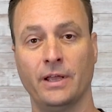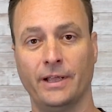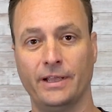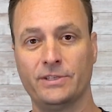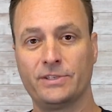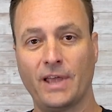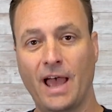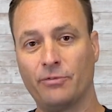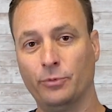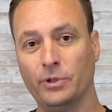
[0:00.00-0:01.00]
is to
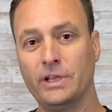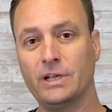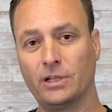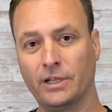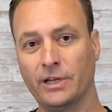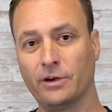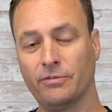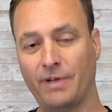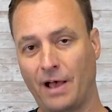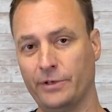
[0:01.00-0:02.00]
have really clear
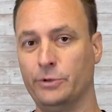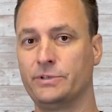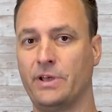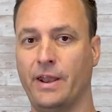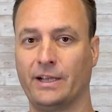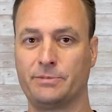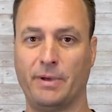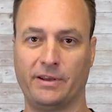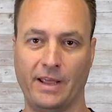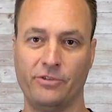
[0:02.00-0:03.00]
values and
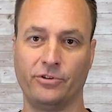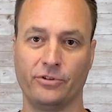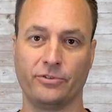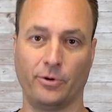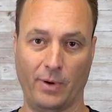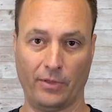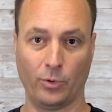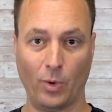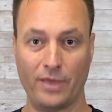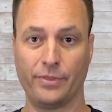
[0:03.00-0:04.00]
expectations around the
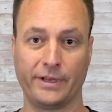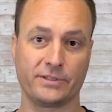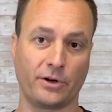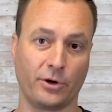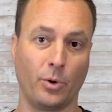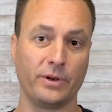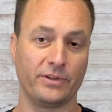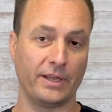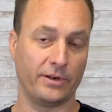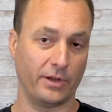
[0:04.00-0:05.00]
way things are going
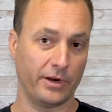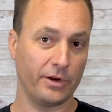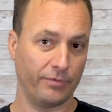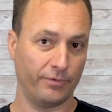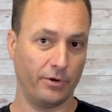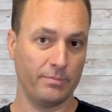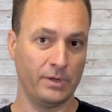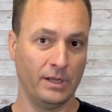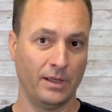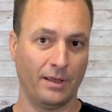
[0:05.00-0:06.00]
to get done at your
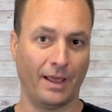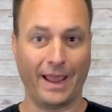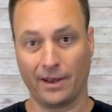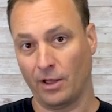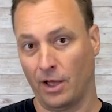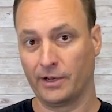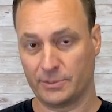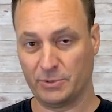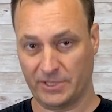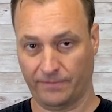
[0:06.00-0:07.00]
firm and on a
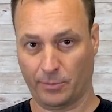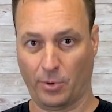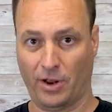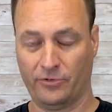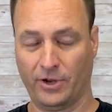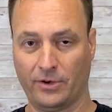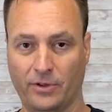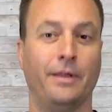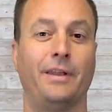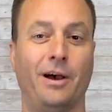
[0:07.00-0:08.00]
specific project.
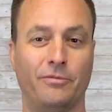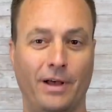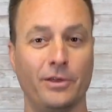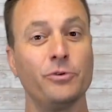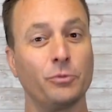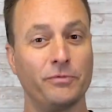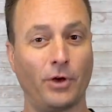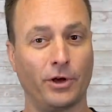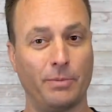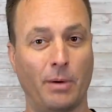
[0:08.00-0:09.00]
Now, values we've
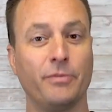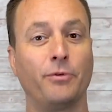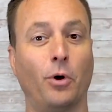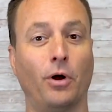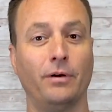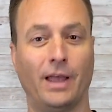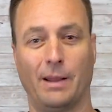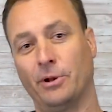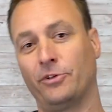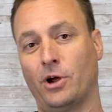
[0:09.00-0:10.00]
talked about before, and
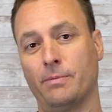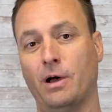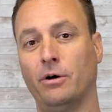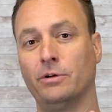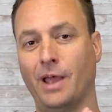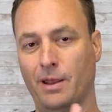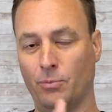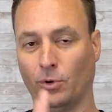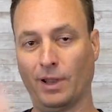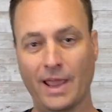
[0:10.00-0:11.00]
I'm going to talk about at
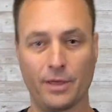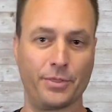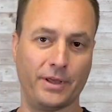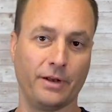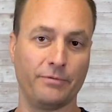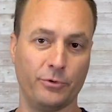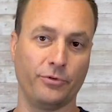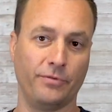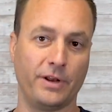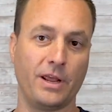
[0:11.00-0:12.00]
more length in a
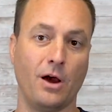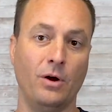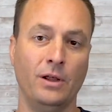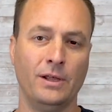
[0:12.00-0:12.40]
future video.